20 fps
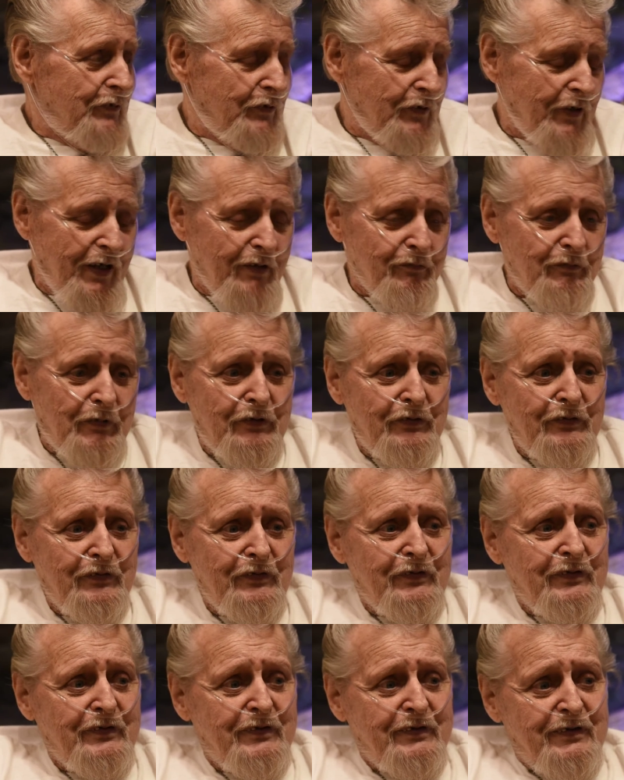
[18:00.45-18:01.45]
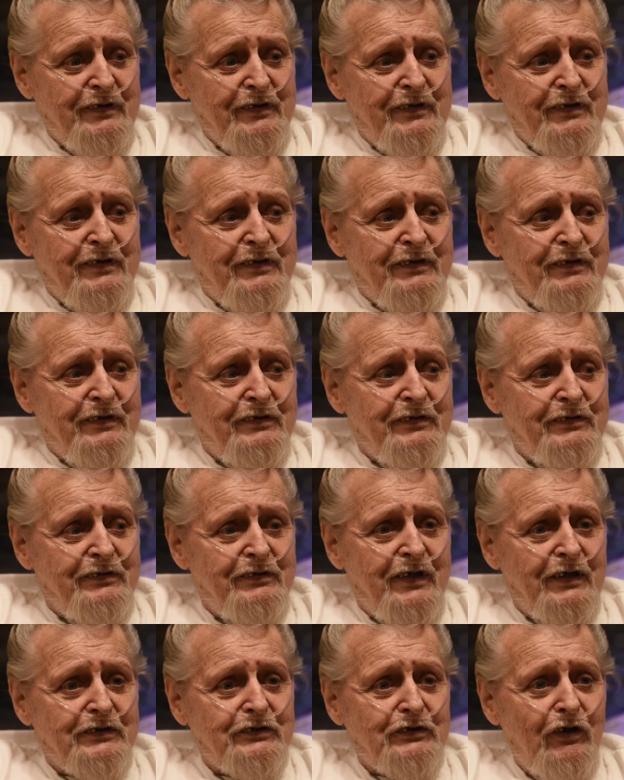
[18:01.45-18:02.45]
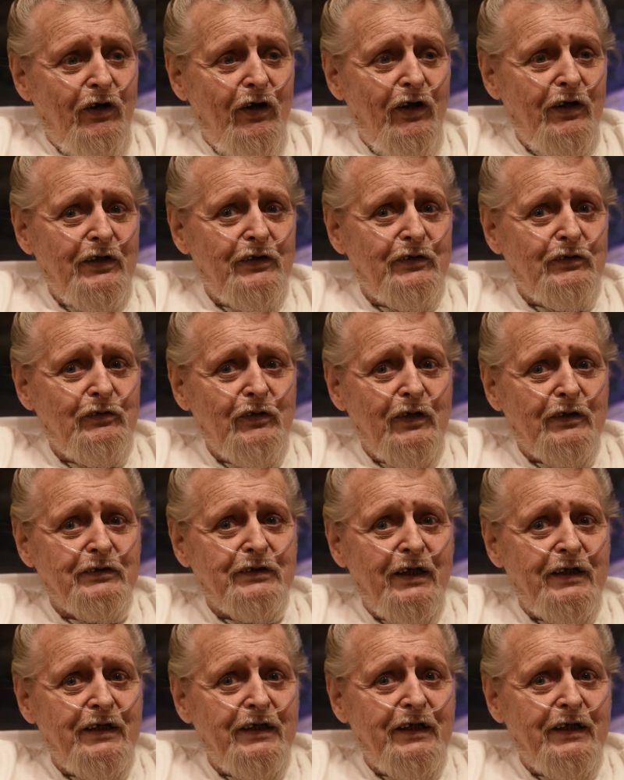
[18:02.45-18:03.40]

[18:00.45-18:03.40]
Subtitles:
Dremel. That's all it took, that